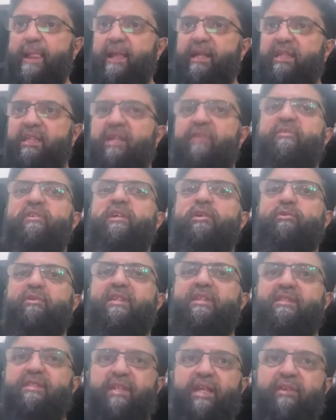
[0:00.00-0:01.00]
giving you
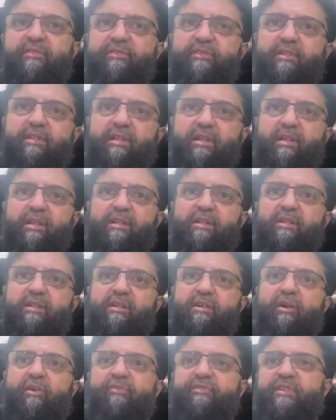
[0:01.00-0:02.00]
this gift
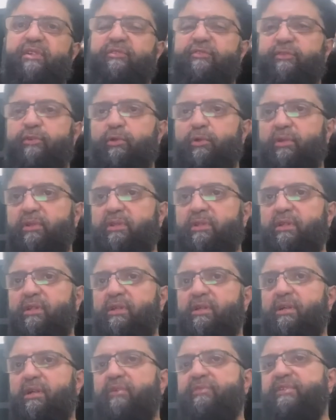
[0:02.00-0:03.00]
of the food,
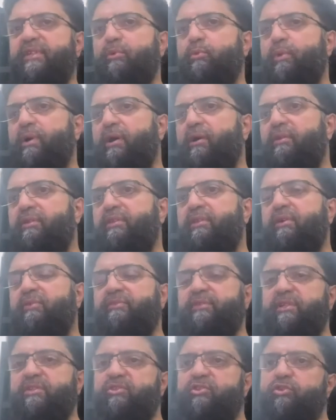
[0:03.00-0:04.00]
of the wealth, of
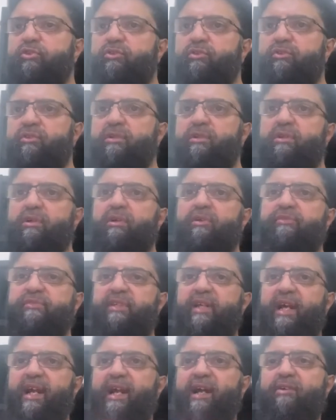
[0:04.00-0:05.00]
the children, of
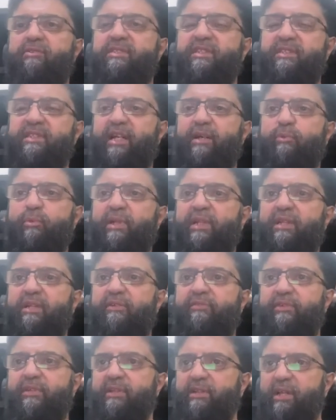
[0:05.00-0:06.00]
the housing that we
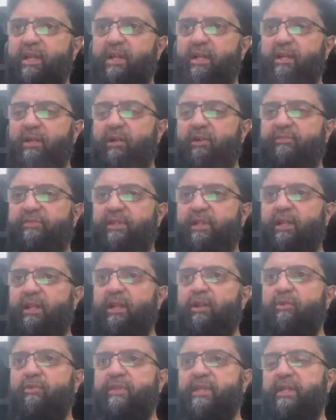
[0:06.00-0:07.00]
live in, of the
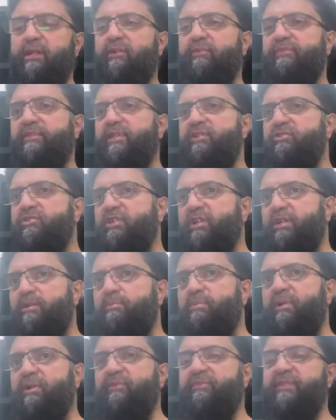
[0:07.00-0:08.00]
clothing, of the
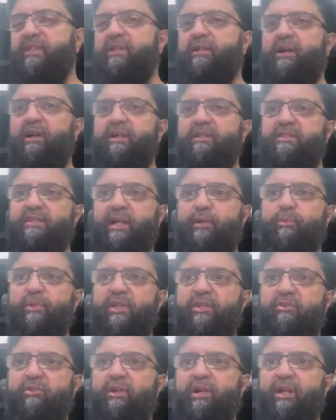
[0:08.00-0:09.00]
job, of the cars that we
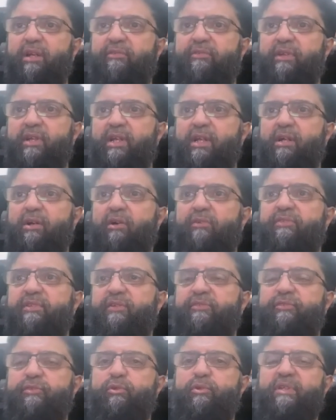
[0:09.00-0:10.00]
drive, of the
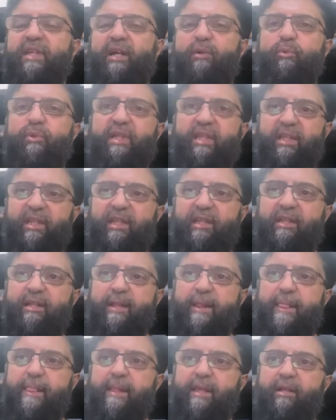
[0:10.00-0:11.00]
food that we eat,
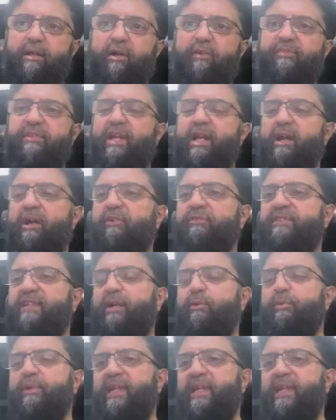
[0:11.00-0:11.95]
of the health that we